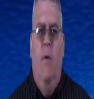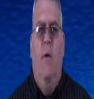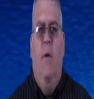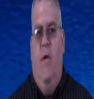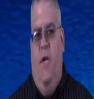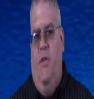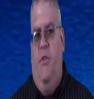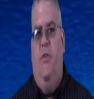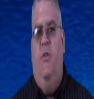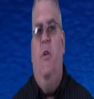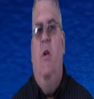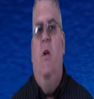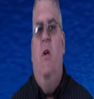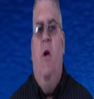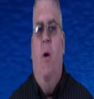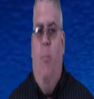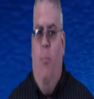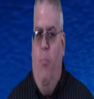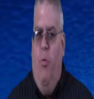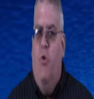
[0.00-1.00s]
It's
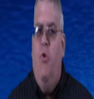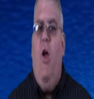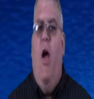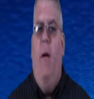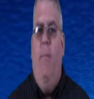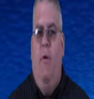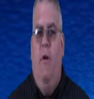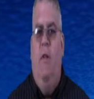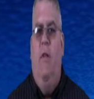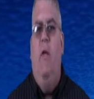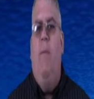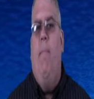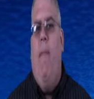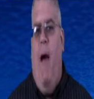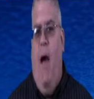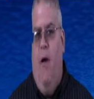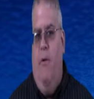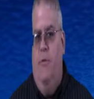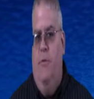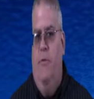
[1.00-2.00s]
predominantly
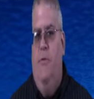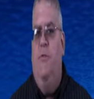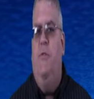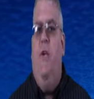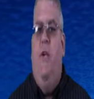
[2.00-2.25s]
mountains,